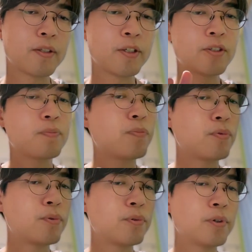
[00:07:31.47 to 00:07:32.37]
this
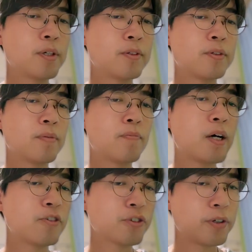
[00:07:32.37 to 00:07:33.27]
board is a
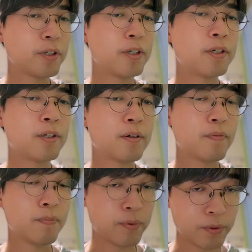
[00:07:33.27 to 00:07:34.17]
multi-layer
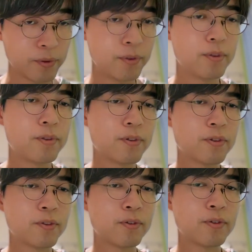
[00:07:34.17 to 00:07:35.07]
board.
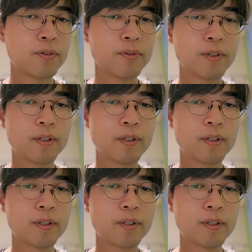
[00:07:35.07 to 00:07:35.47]
So